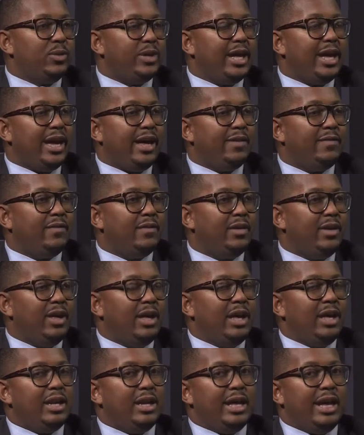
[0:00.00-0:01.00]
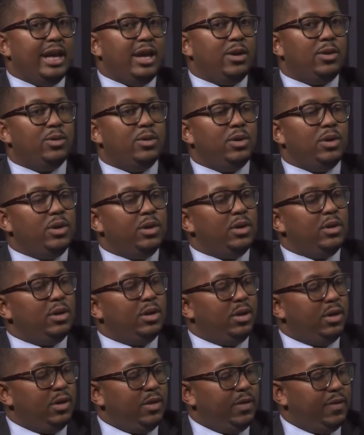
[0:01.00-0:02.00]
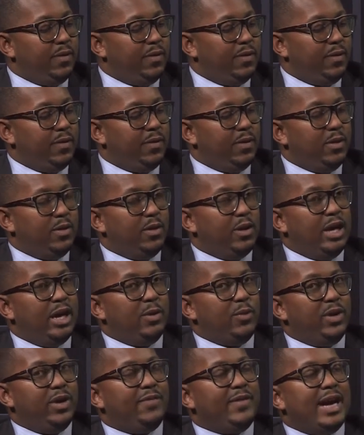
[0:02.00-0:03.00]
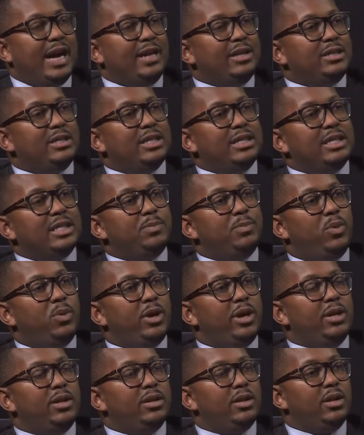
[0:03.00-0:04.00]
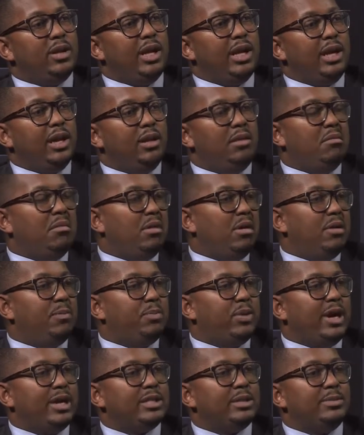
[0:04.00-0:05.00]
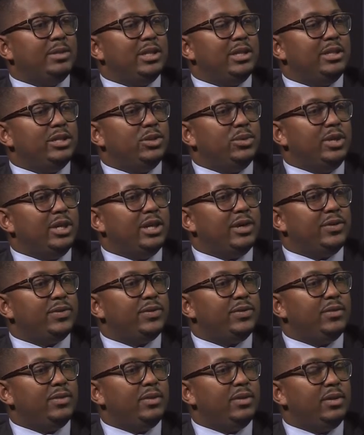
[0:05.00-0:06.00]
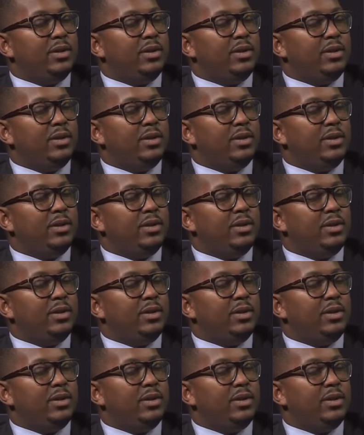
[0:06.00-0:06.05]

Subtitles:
that we have. Mm-hmm. Now, we've gotten to this point in approximately 2 years.